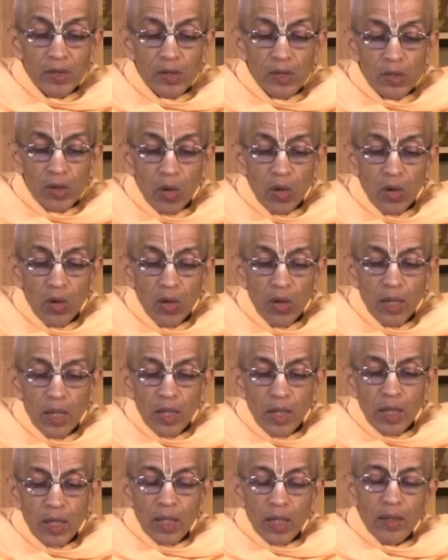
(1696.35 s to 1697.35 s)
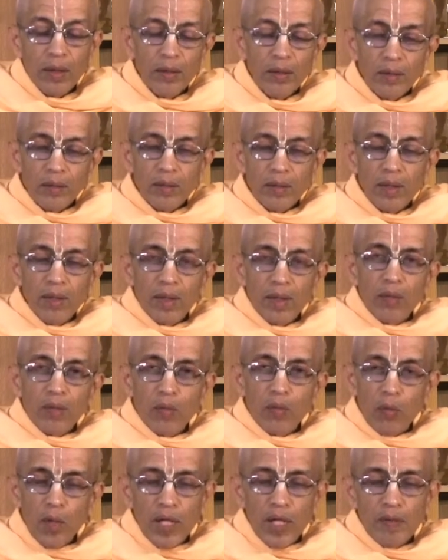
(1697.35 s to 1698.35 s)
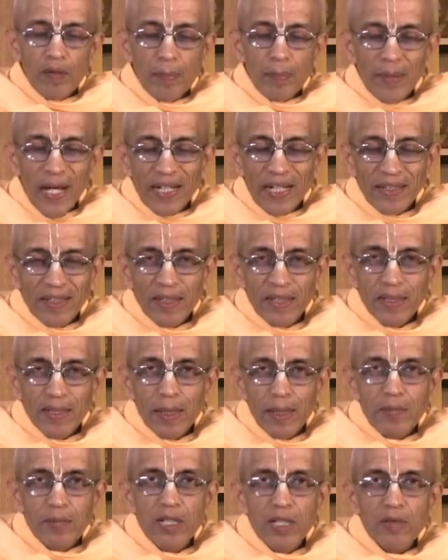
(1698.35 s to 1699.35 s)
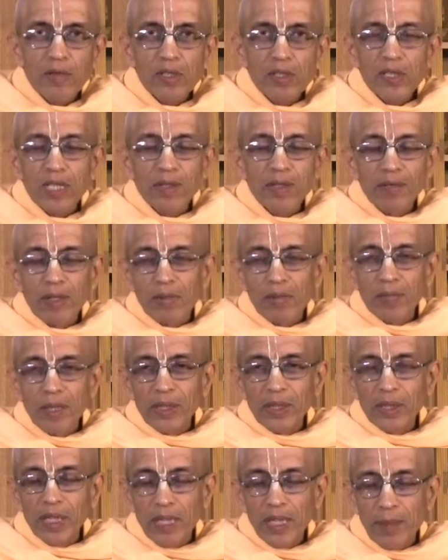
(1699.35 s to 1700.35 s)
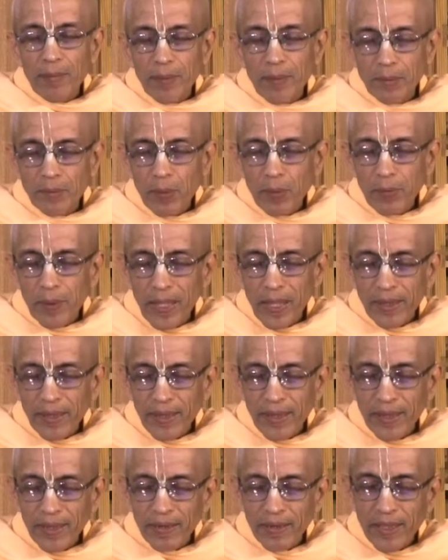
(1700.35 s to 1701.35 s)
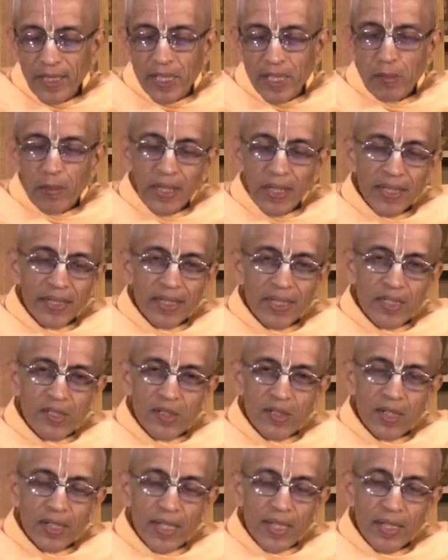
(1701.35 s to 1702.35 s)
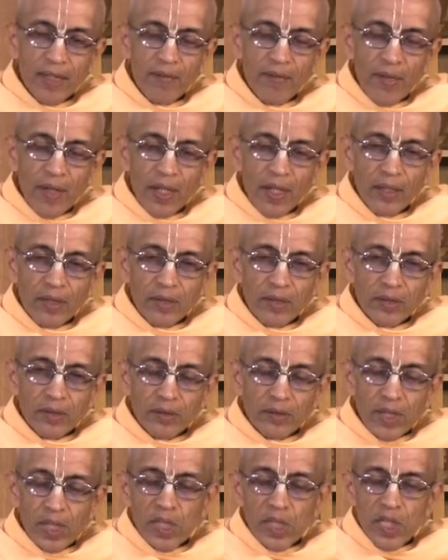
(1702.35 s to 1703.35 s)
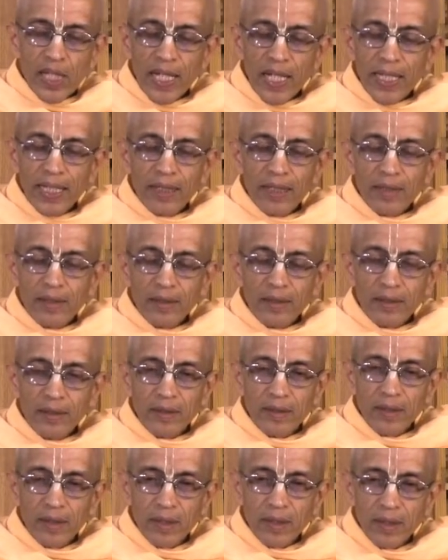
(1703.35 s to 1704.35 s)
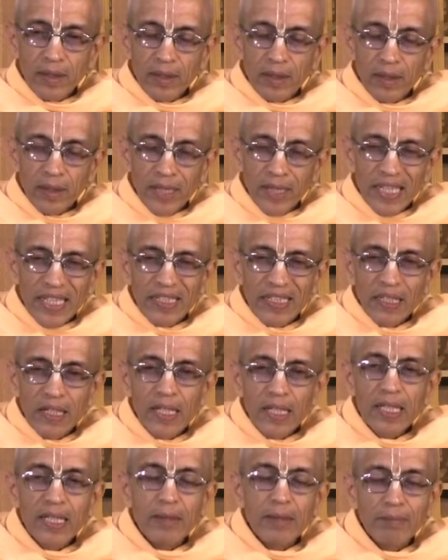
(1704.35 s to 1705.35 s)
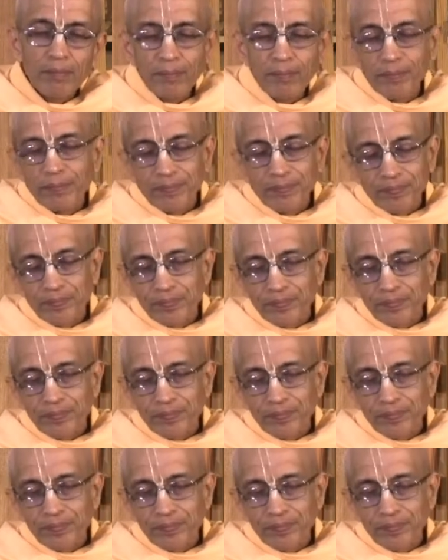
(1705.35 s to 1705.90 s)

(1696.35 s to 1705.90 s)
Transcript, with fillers: So, uh, one of the practical tips that was given by Srila Prabhupada, I explained yesterday, just like uh, a dream,